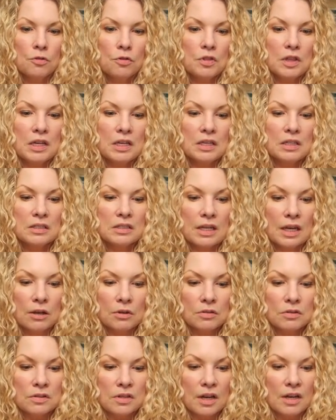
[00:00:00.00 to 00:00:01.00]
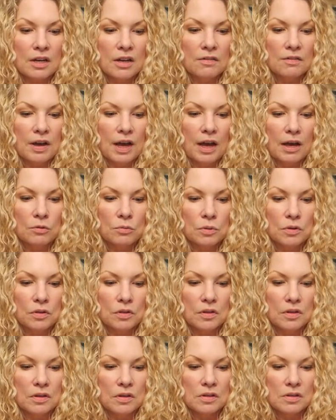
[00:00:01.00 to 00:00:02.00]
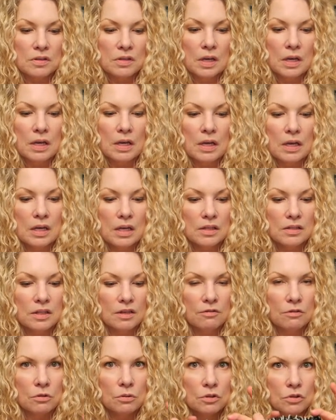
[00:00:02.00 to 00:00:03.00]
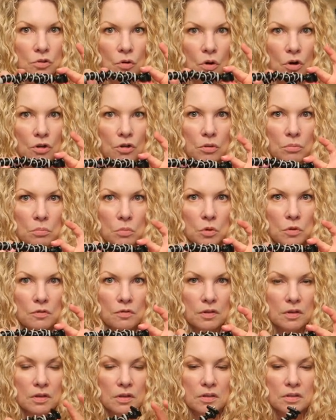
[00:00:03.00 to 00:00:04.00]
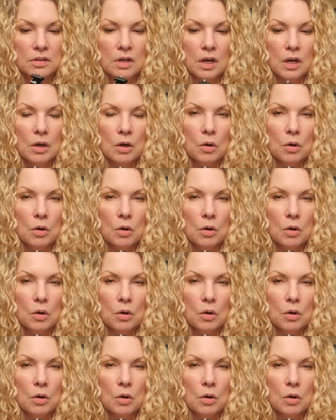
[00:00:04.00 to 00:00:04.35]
The downside I've had with this is even though it's hard to move this,